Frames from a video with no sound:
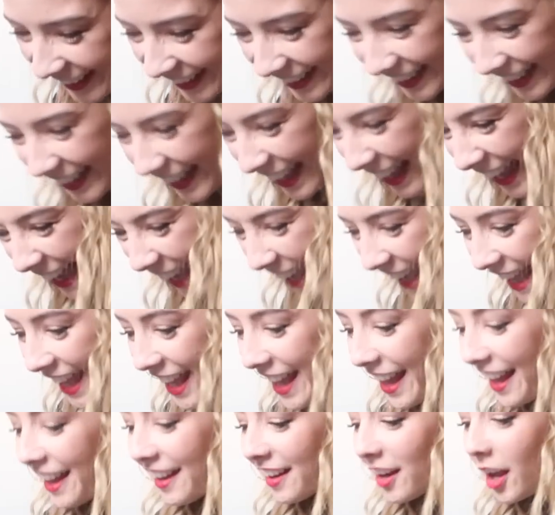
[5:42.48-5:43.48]
it.
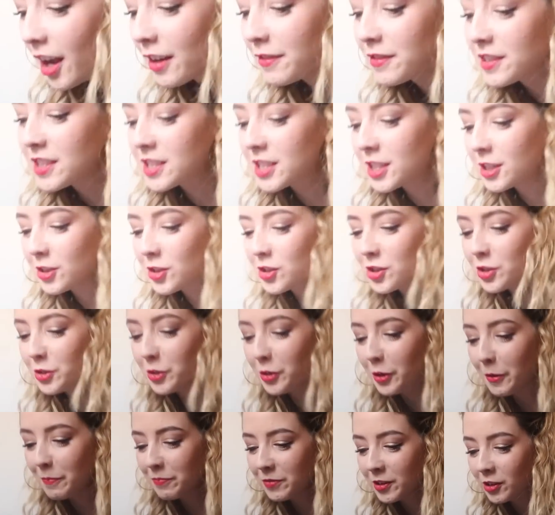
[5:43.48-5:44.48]
Life is too
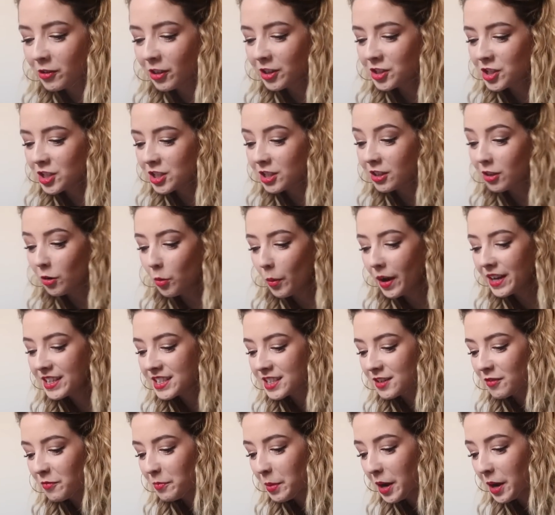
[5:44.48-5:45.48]
short. Grudges are a waste of